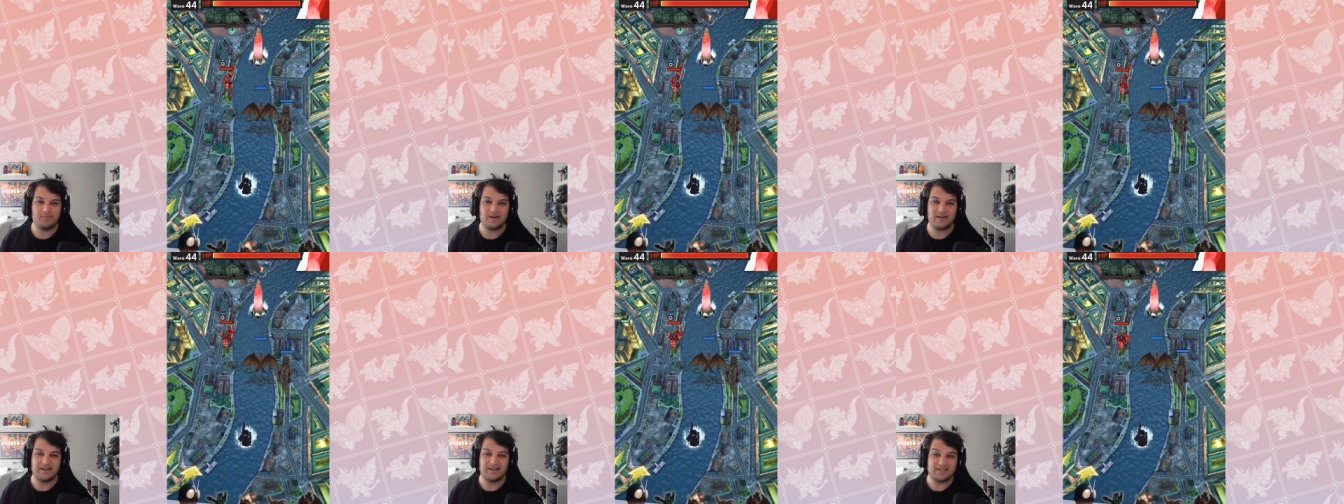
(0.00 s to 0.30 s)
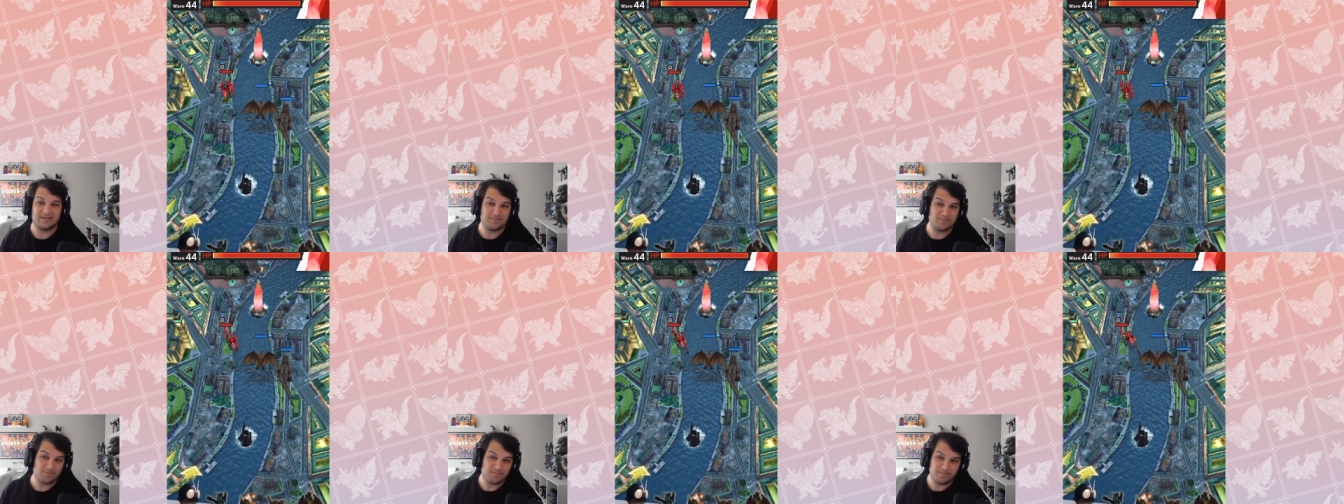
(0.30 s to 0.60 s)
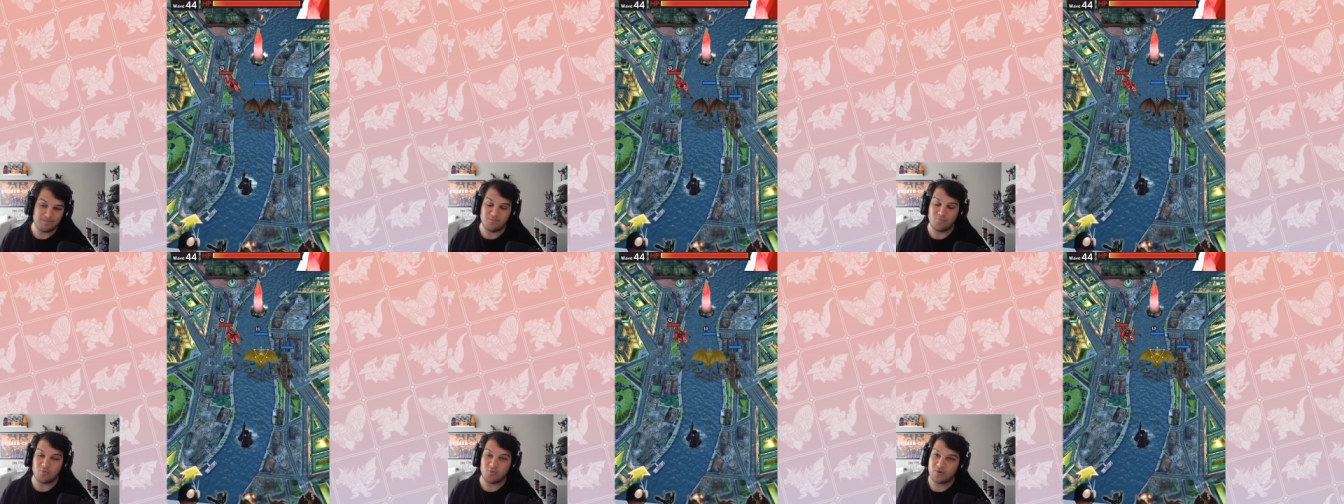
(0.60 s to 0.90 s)
but it's
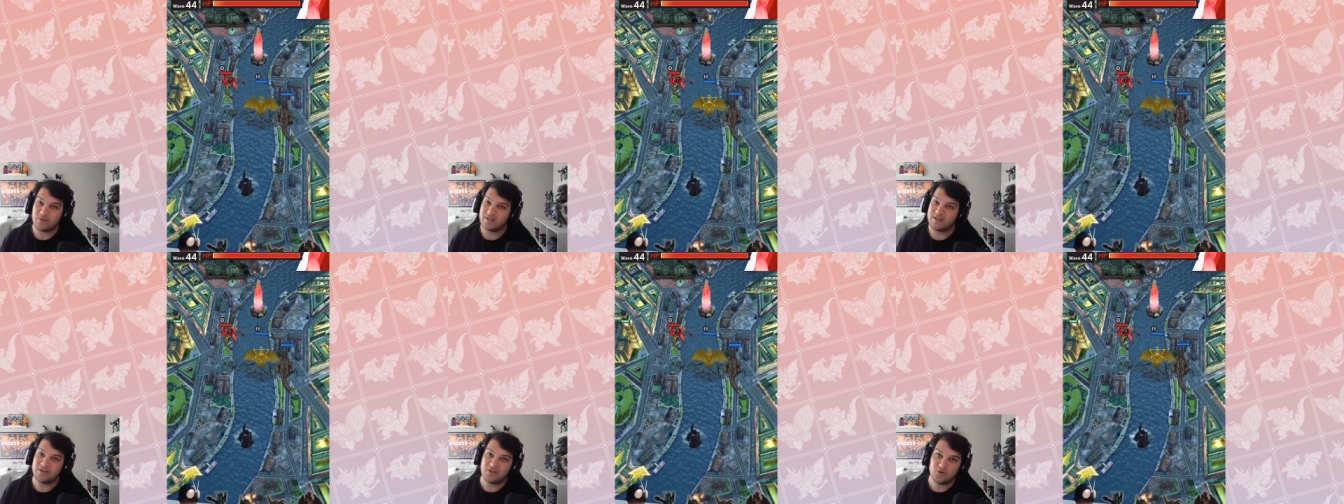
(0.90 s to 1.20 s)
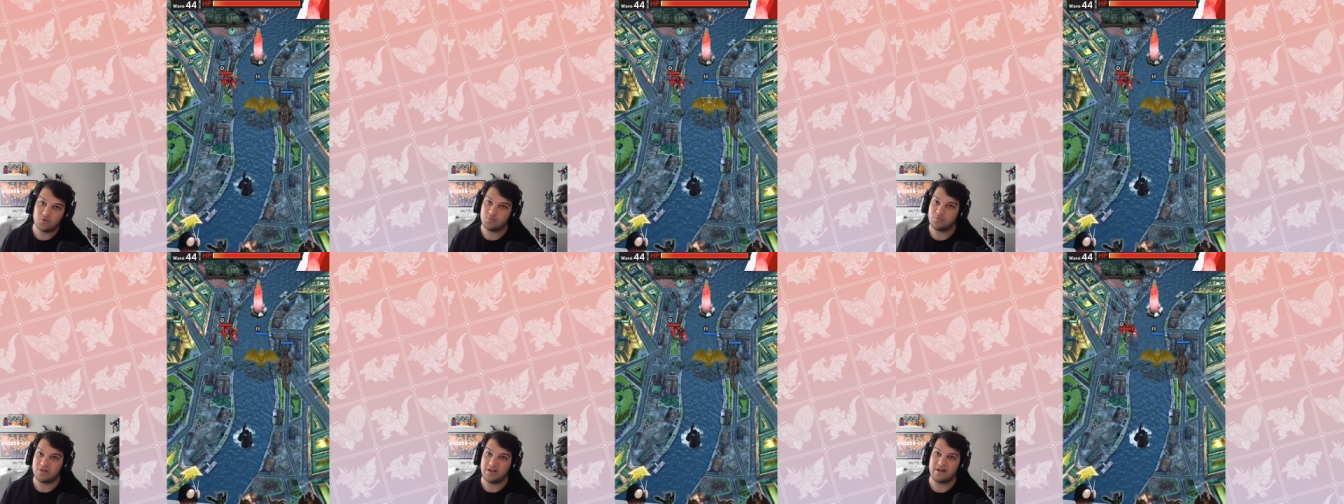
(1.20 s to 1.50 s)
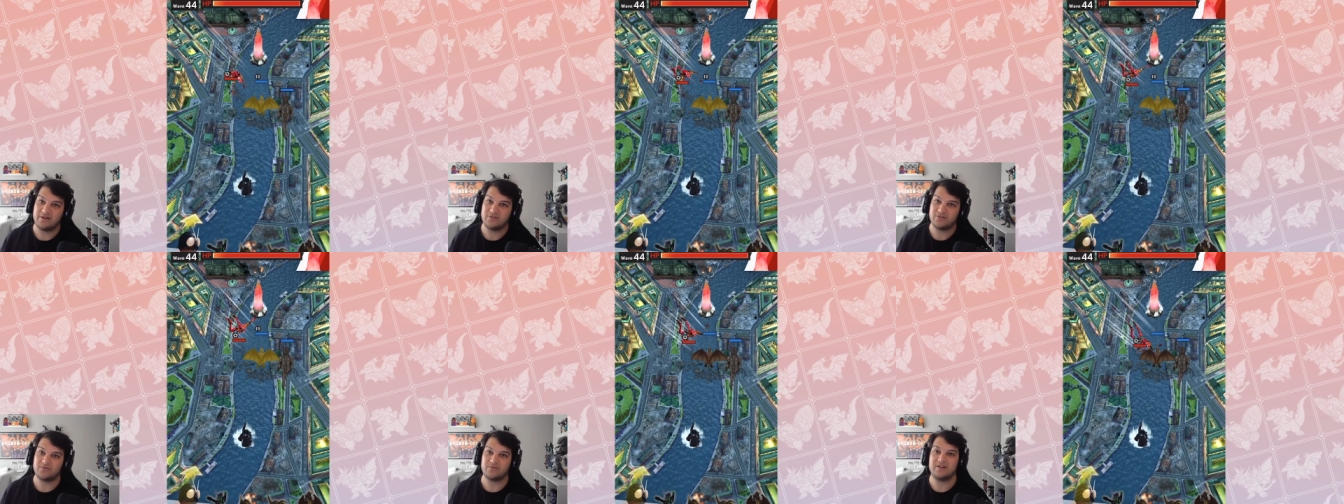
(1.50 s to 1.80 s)
more than new
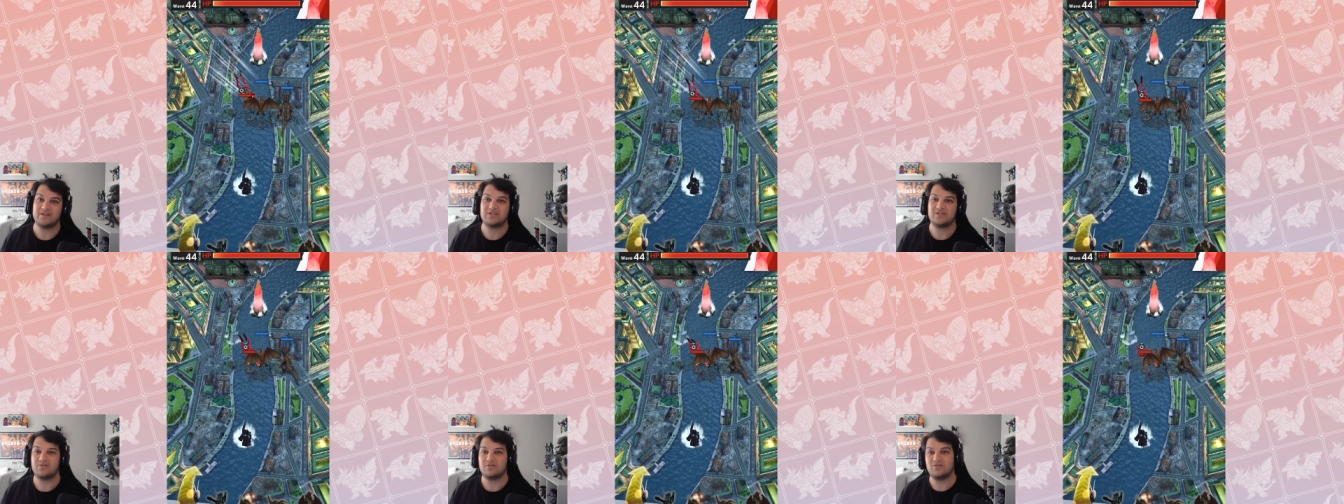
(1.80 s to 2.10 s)
players, right?